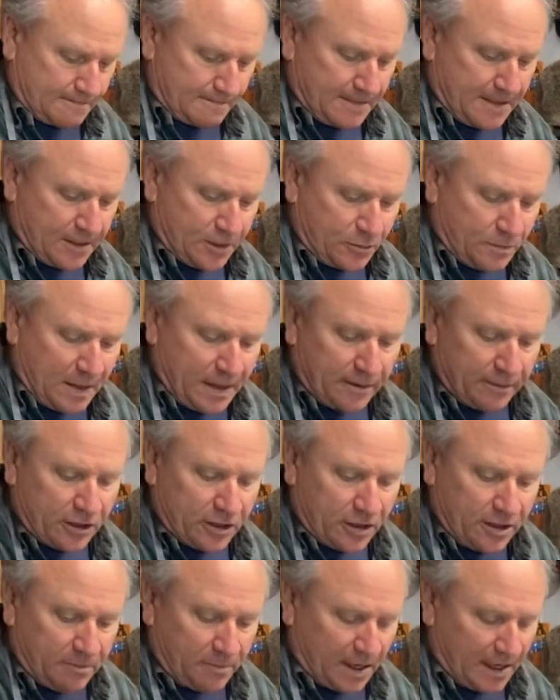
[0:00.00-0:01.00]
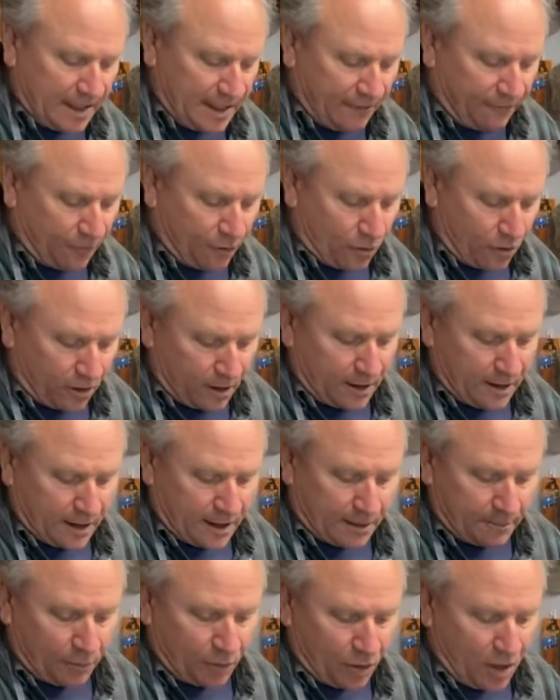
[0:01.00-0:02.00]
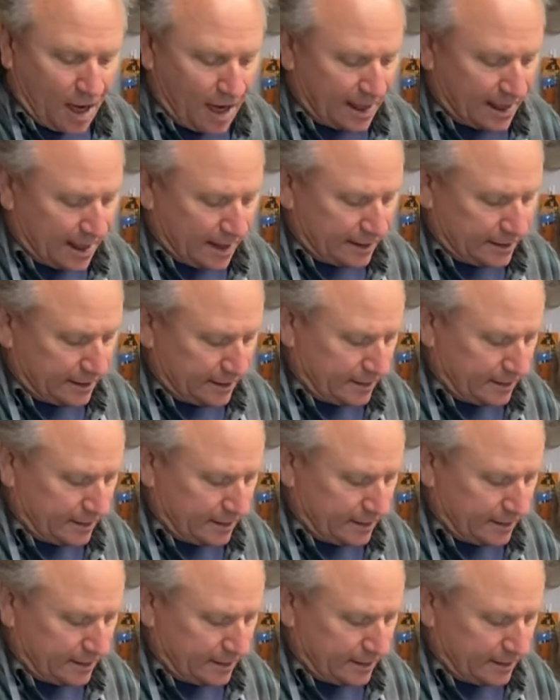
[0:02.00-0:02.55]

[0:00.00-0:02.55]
You spend good money for a product,